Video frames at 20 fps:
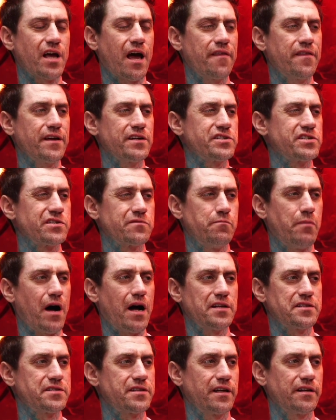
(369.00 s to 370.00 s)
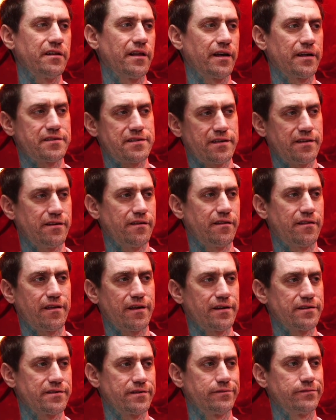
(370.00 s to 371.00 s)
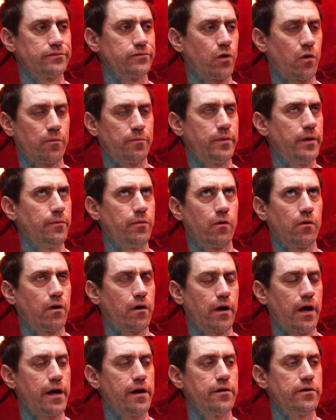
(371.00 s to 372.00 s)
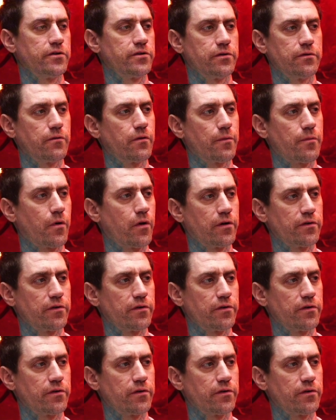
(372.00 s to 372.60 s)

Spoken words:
I think it's just bots that like see things or people are haters and report